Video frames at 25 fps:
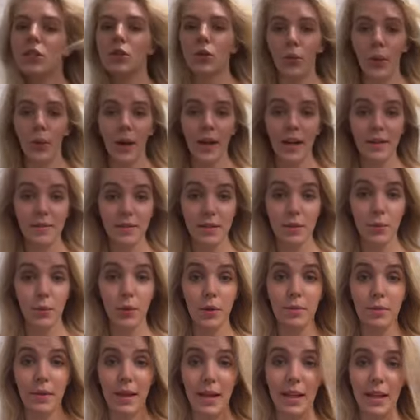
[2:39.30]
So waves
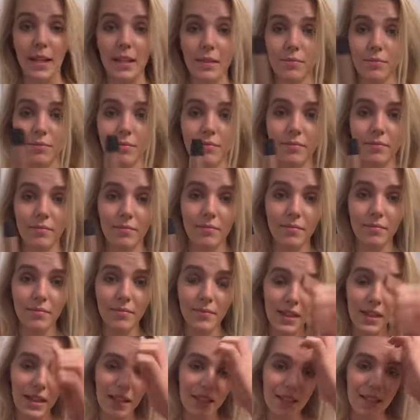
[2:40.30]
would mean
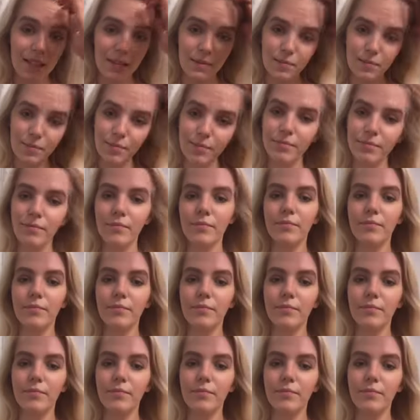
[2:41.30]
this.